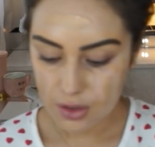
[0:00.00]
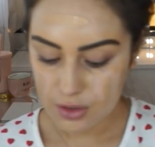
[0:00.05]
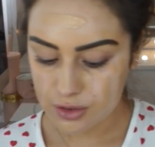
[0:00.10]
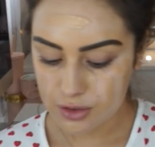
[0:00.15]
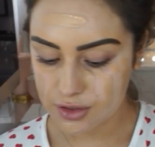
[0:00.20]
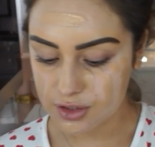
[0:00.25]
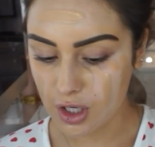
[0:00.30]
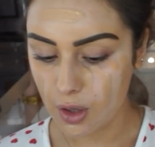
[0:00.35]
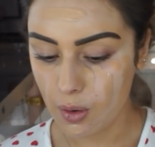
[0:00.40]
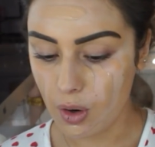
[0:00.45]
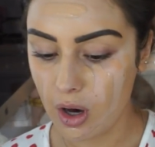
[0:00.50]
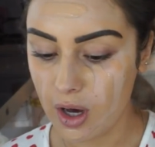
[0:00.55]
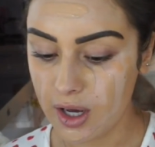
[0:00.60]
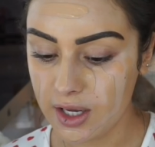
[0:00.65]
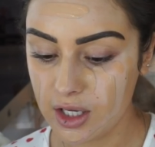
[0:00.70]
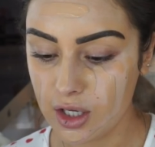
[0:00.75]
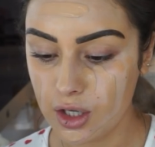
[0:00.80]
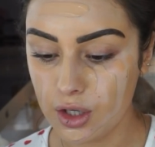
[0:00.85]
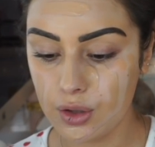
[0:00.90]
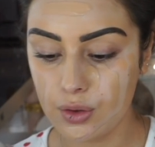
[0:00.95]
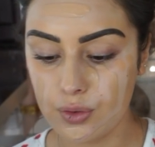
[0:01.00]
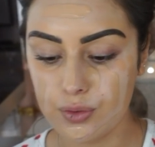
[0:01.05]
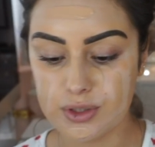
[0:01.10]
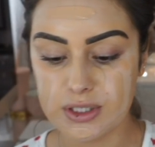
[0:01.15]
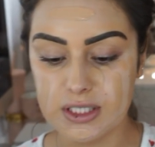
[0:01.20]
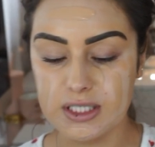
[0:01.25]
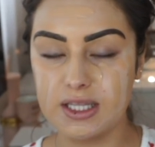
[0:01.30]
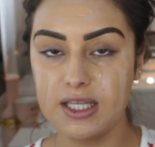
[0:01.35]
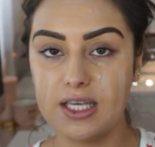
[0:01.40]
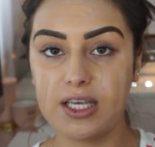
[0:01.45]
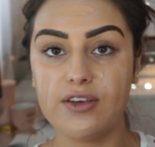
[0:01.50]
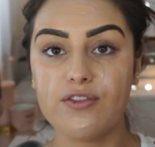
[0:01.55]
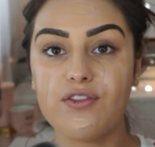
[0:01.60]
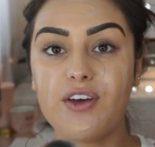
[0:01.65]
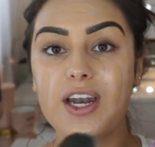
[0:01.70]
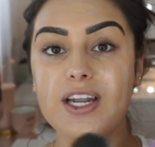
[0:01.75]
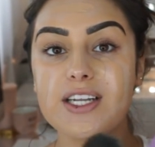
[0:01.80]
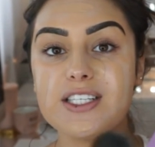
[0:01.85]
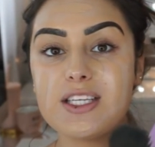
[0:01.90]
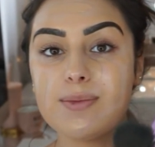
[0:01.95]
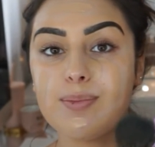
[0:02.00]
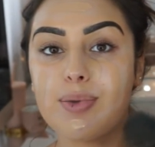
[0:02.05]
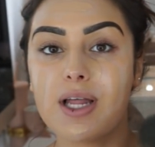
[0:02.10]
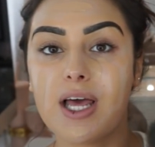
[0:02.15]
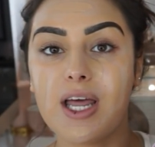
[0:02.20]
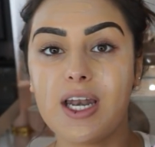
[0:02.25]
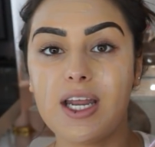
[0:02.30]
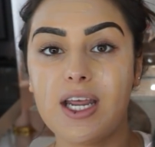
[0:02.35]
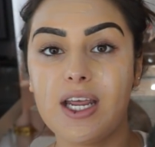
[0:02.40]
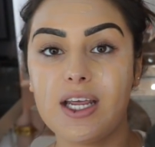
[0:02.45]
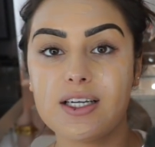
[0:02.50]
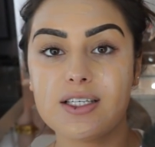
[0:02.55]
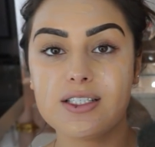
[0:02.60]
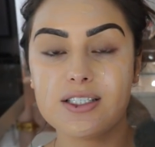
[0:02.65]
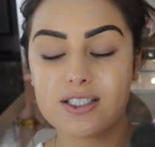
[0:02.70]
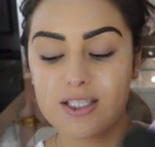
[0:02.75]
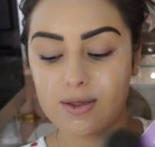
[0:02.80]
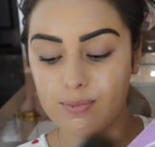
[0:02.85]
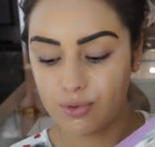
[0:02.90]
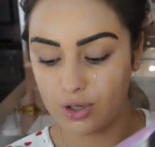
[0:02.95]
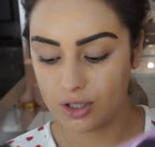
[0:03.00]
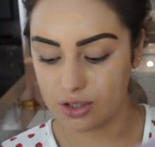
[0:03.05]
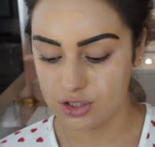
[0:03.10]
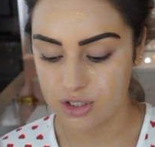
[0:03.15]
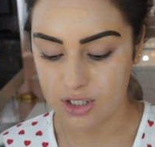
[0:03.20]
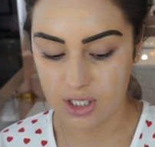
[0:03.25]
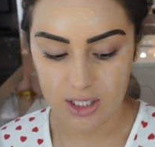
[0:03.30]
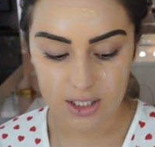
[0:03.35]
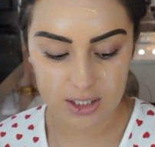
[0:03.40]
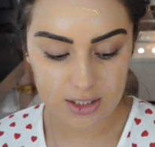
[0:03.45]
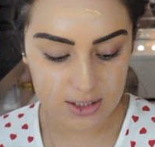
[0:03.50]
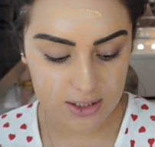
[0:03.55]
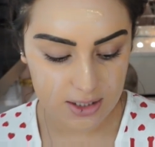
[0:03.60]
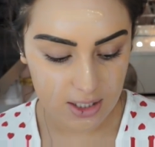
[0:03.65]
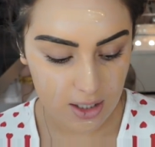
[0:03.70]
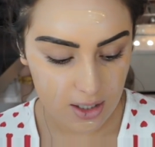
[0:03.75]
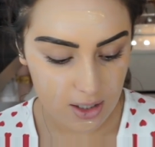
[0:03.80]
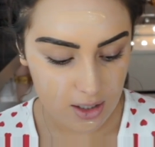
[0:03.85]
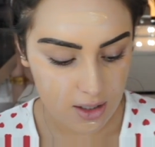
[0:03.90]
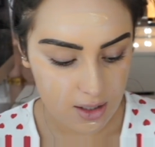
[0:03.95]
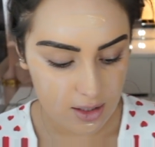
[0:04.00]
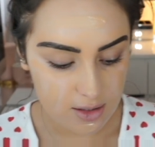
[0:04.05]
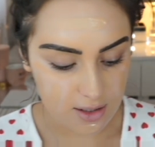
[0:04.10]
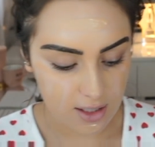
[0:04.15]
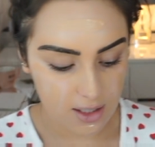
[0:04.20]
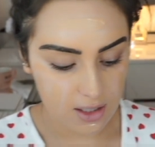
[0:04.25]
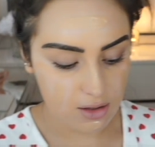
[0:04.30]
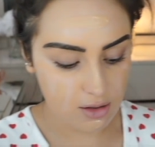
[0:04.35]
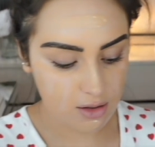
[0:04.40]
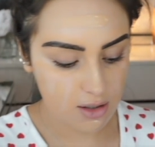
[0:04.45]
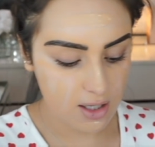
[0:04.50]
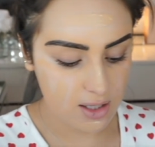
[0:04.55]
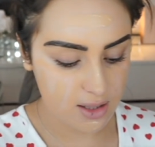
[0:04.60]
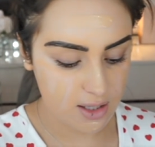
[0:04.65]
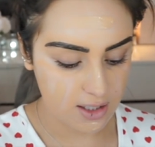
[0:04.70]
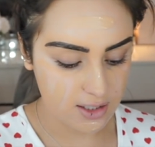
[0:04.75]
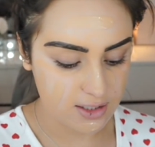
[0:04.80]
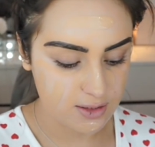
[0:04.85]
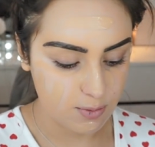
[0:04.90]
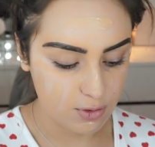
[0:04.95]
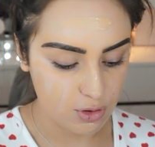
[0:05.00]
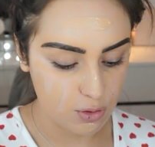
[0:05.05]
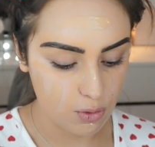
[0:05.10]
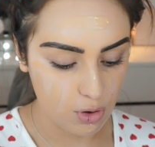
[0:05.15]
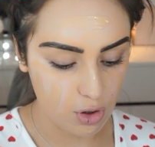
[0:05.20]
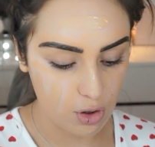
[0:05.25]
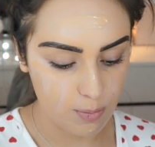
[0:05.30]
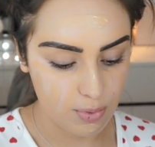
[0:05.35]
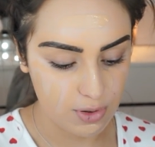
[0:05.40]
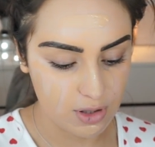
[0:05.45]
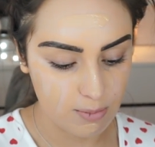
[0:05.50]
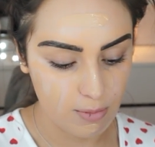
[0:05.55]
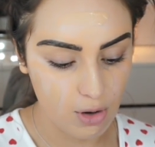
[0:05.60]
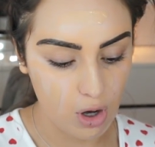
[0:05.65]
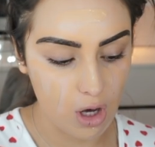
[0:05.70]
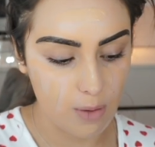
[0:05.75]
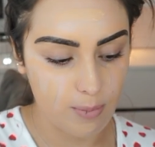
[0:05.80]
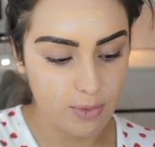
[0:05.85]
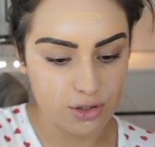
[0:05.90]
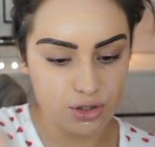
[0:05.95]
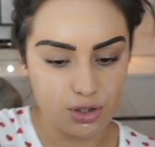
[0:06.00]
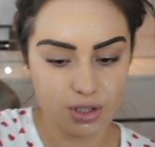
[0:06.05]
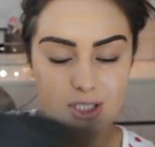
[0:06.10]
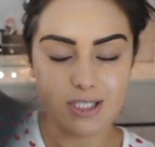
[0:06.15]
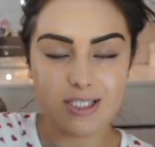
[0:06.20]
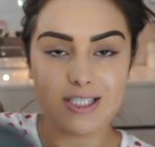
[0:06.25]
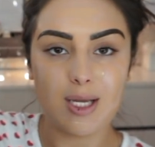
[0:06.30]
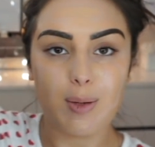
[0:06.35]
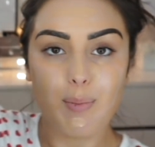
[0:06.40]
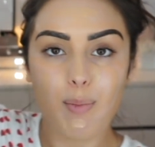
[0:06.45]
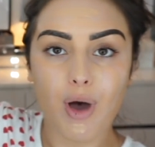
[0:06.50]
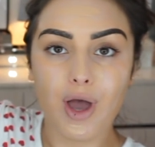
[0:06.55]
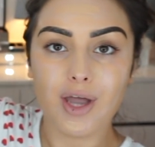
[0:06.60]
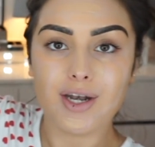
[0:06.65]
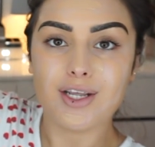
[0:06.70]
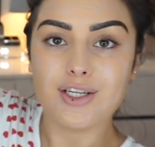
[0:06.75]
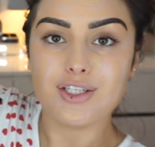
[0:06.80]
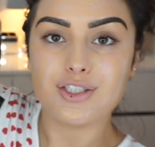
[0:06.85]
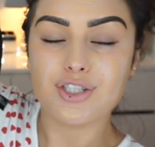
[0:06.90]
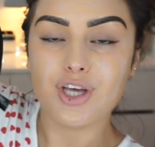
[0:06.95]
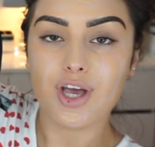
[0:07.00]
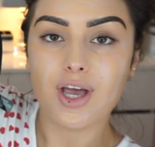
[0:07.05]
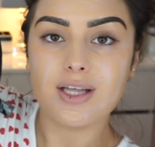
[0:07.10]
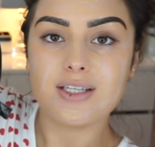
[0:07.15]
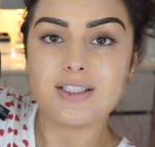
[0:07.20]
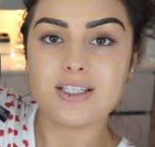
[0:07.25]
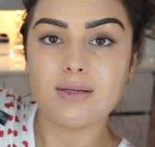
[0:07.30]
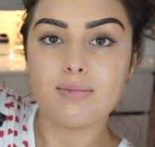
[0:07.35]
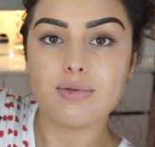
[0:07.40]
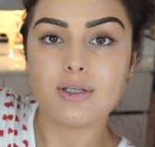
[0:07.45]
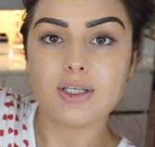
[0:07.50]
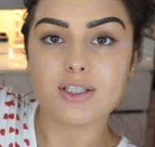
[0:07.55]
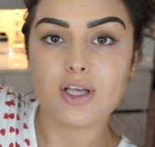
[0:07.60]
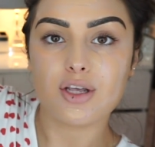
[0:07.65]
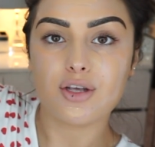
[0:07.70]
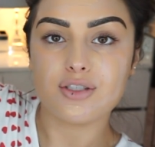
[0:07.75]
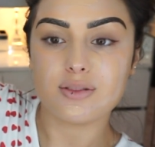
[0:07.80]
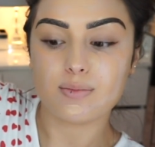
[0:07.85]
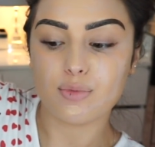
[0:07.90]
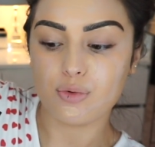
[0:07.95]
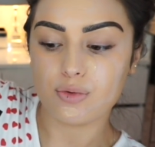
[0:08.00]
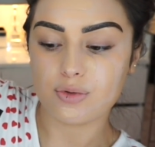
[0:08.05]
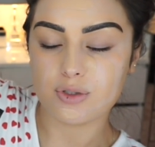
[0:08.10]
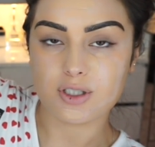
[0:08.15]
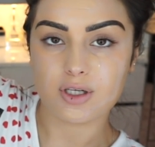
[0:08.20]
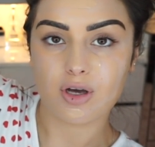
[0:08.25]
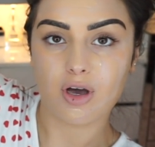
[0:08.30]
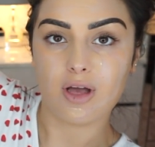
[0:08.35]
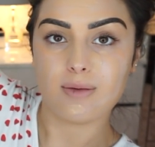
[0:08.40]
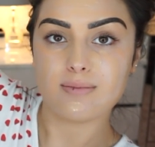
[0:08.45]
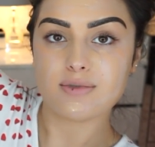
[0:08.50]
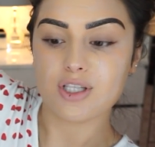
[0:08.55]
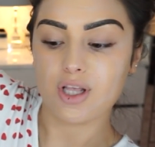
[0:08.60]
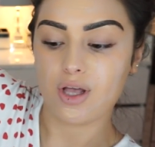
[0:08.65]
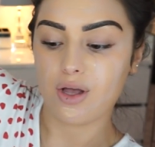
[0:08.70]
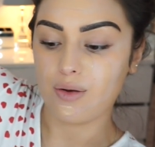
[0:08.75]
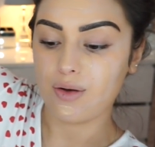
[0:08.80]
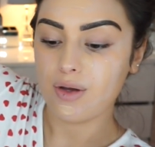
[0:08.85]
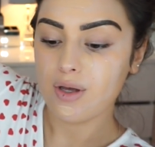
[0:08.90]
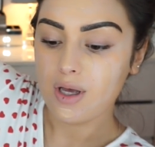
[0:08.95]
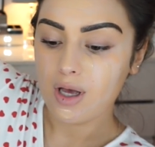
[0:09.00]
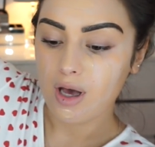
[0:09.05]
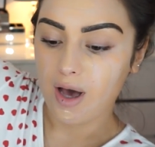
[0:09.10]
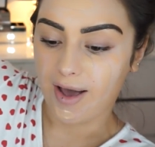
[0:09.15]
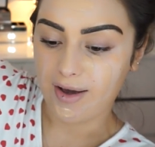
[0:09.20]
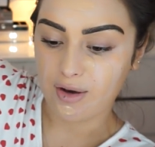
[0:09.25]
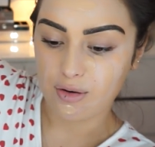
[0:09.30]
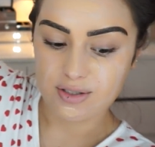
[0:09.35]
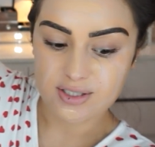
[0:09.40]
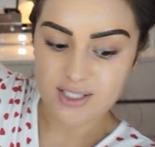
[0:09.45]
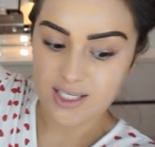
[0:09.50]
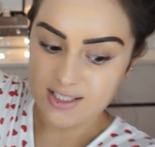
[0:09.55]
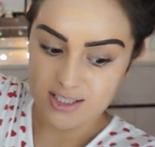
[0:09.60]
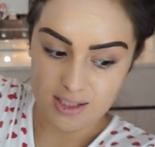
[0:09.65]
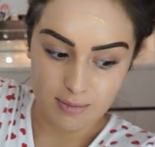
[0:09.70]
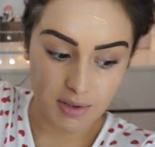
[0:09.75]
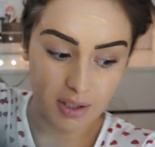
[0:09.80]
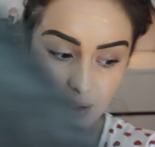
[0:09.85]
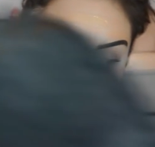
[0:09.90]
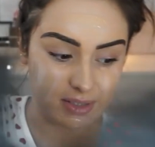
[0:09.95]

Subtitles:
So I use the Vanity Planet brushes. They look like this when you open them up. As you can see, mine are dirty because I use them all the time. So I contacted them and I